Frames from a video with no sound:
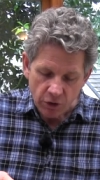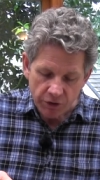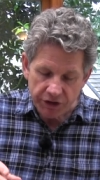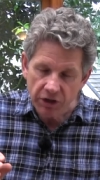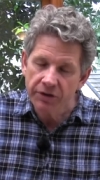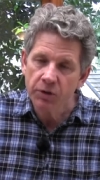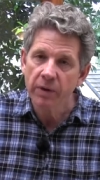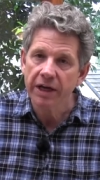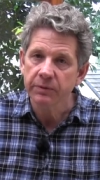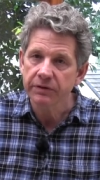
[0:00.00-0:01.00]
Or the other
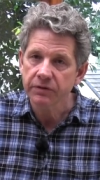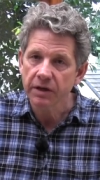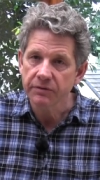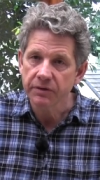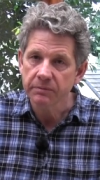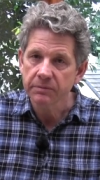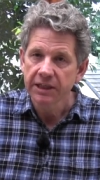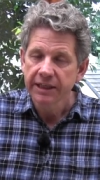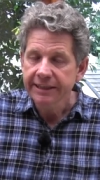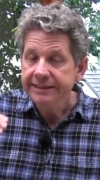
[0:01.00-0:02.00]
way we've grown them
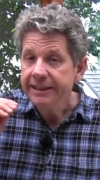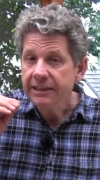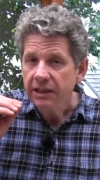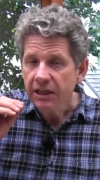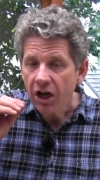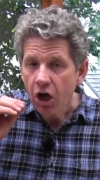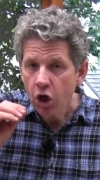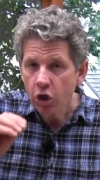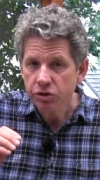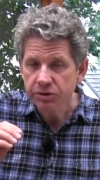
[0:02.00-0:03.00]
is in a
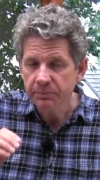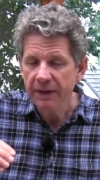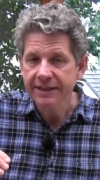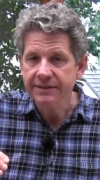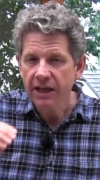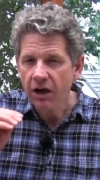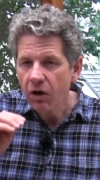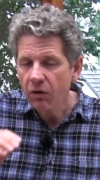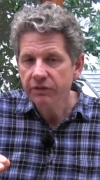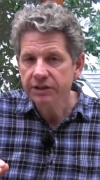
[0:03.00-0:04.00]
hotbed, that
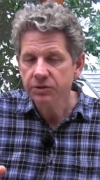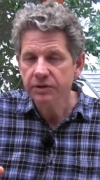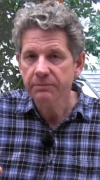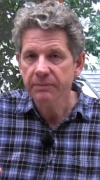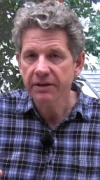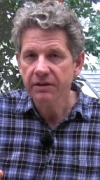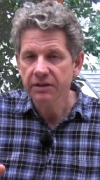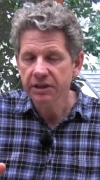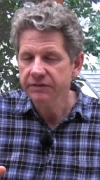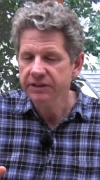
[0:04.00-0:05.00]
old Victorian method
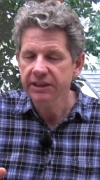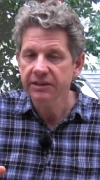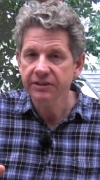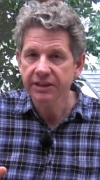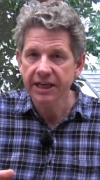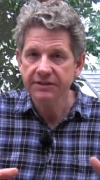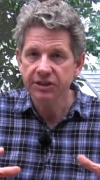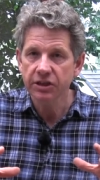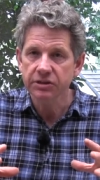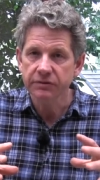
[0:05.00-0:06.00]
that you've seen at Learn How
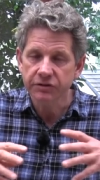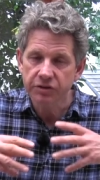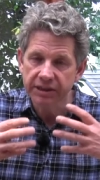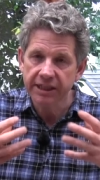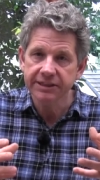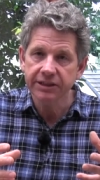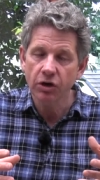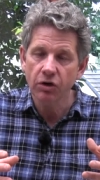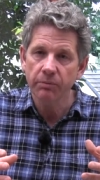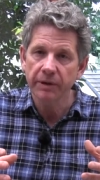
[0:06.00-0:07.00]
to Garden of creating a
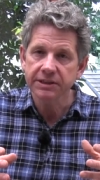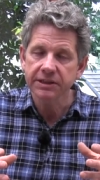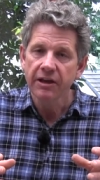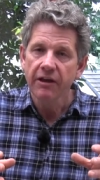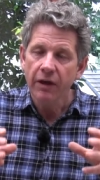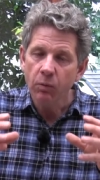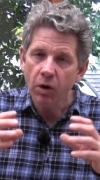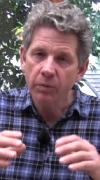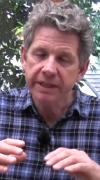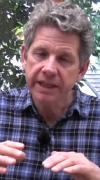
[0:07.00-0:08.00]
hotbed. And
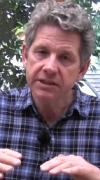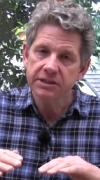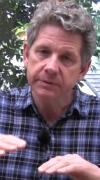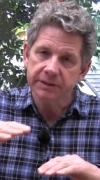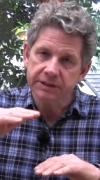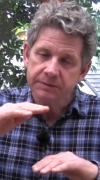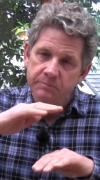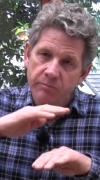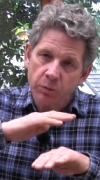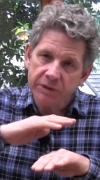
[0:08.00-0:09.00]
what we then do is
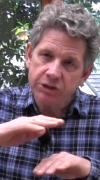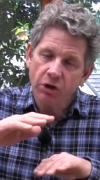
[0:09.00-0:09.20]
we